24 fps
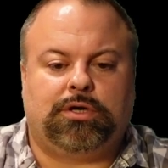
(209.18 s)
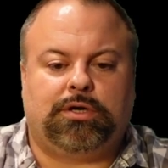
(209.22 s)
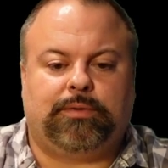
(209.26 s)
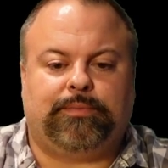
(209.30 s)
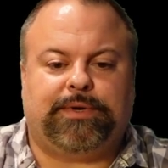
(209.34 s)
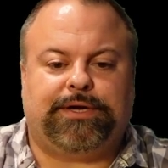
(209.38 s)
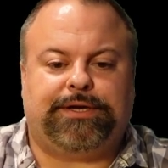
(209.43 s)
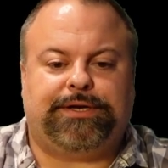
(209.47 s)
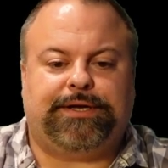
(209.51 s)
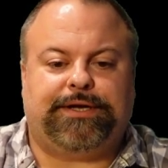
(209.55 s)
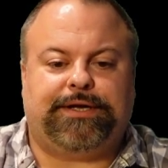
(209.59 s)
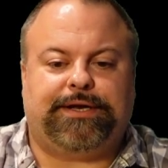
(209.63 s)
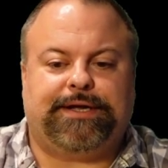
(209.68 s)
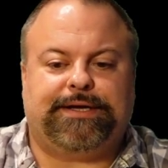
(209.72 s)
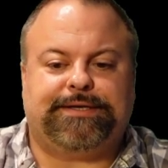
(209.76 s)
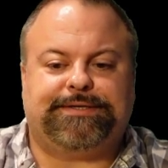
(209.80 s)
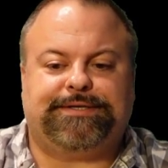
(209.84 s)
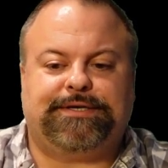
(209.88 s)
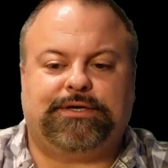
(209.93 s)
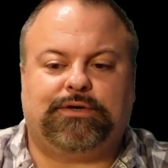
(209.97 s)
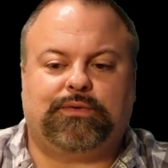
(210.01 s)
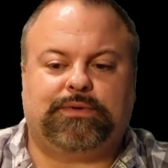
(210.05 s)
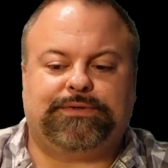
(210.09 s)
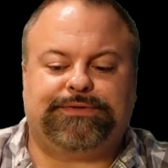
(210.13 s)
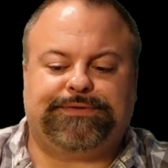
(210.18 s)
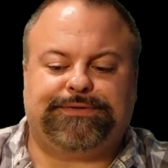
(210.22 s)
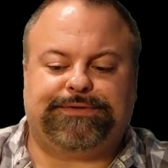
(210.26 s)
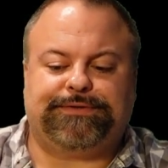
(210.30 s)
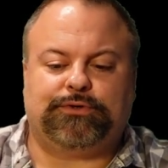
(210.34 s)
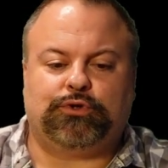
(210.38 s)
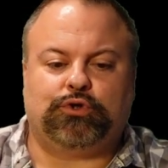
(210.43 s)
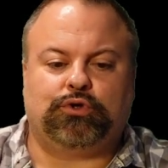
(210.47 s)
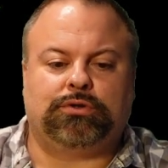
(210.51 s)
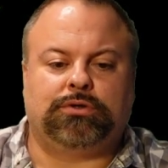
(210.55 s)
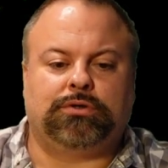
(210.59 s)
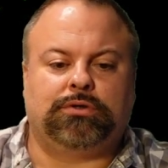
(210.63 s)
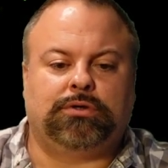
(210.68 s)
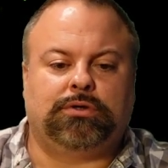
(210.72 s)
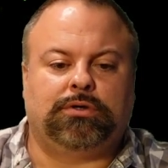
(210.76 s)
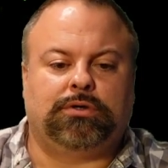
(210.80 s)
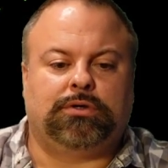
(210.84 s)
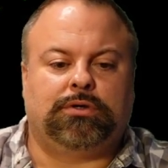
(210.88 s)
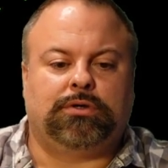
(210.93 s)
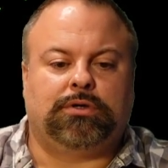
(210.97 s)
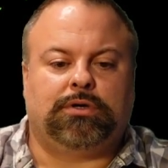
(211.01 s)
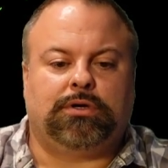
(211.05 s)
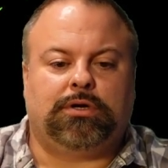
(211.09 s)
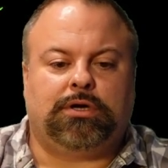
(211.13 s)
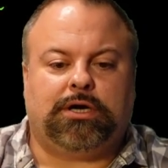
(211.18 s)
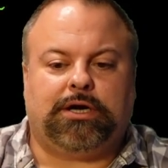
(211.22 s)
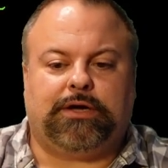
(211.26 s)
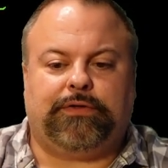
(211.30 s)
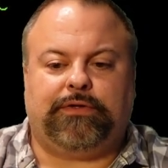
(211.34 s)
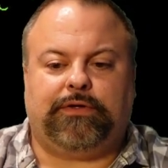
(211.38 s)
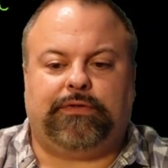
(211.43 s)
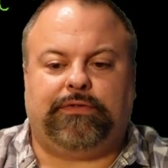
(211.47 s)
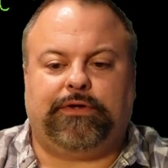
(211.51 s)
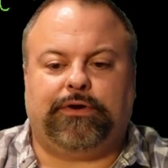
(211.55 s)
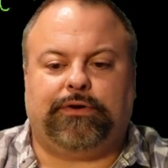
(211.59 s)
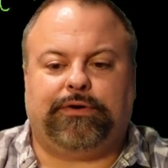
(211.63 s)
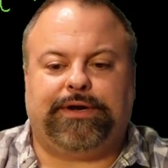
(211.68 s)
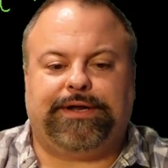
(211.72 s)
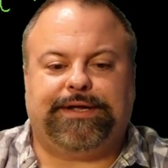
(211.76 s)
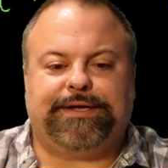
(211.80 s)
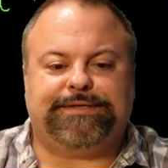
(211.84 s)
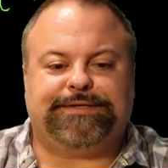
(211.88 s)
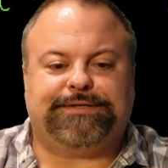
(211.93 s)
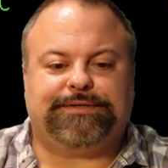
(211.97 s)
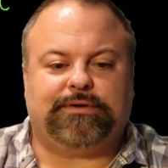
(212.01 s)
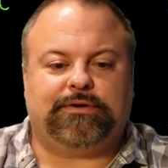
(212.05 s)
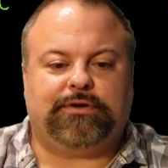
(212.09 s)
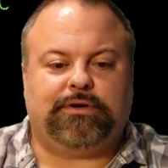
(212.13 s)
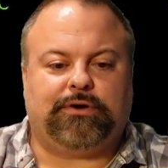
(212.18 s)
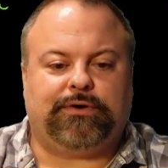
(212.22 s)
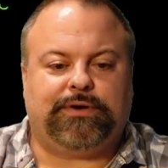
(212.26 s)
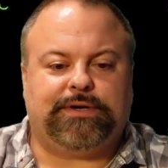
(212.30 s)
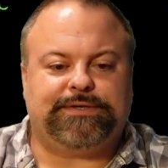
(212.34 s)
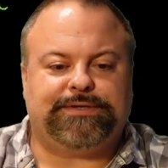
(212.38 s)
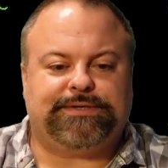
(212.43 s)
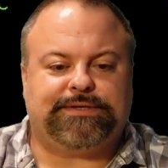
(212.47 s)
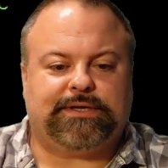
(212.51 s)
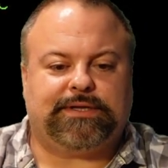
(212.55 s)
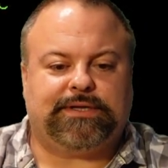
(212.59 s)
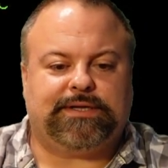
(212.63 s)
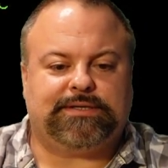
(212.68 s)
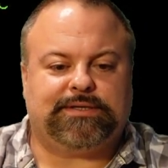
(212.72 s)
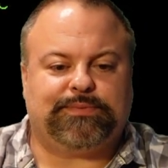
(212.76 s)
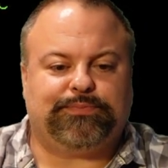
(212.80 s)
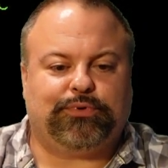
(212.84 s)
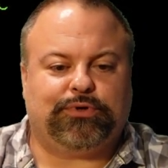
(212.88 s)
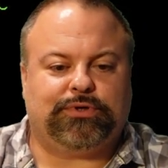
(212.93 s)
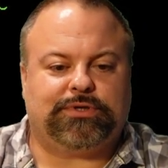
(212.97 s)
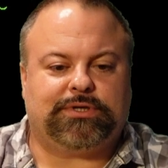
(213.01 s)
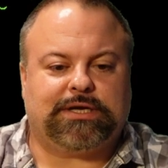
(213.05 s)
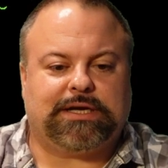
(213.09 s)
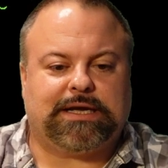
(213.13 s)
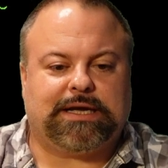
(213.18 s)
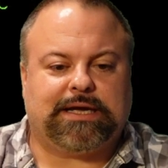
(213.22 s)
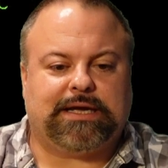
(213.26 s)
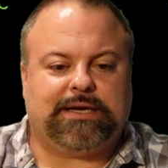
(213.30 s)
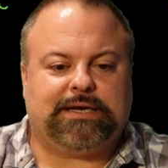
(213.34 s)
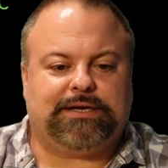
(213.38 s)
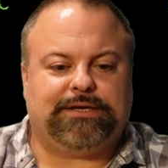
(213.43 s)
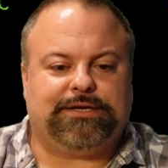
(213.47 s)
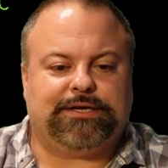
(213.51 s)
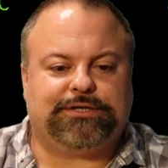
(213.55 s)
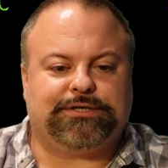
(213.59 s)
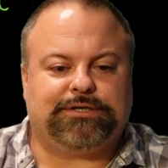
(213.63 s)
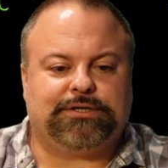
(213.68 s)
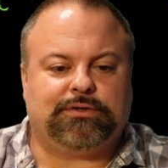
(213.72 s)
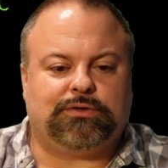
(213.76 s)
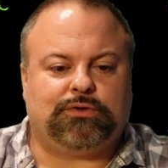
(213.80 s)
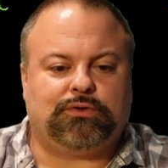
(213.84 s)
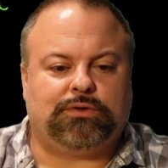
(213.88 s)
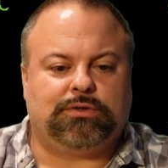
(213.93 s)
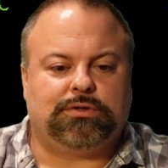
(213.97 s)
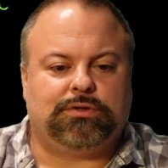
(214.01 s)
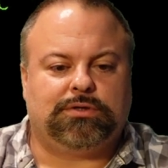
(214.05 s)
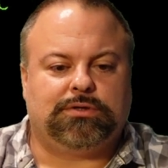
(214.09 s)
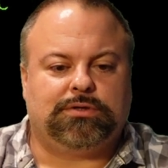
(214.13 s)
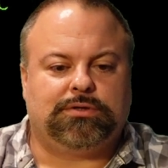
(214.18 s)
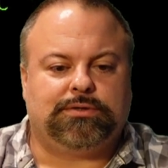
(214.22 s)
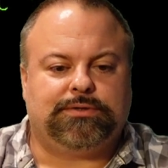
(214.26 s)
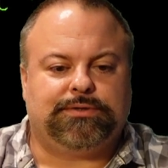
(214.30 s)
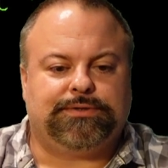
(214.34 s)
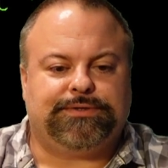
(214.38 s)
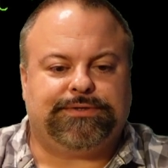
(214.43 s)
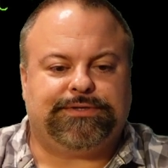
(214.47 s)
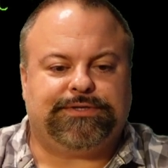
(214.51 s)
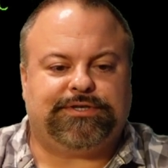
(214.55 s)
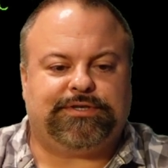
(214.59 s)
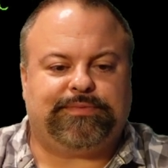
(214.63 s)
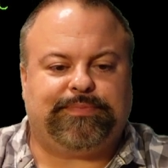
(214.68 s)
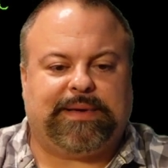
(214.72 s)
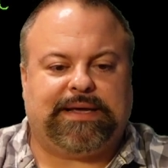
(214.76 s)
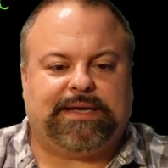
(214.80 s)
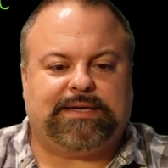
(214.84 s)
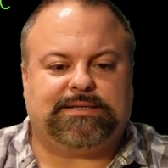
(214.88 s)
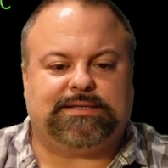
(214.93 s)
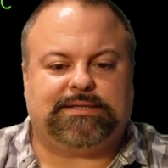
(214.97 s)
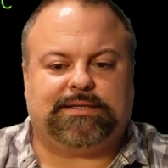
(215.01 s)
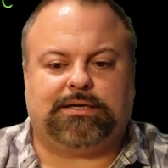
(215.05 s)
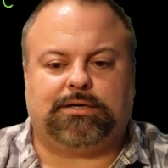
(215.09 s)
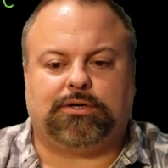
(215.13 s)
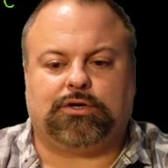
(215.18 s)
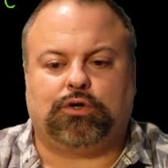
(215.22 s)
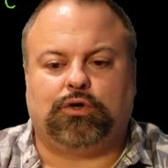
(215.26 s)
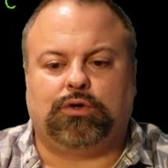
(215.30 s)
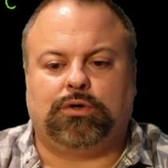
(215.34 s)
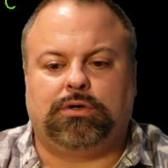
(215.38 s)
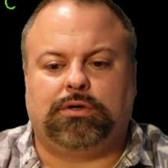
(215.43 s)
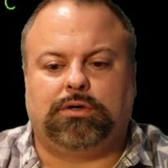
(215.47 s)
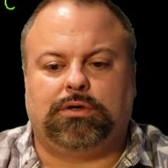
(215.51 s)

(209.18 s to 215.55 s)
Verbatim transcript: my DNA sequence, and then there it is. So notice that this put an additional space here.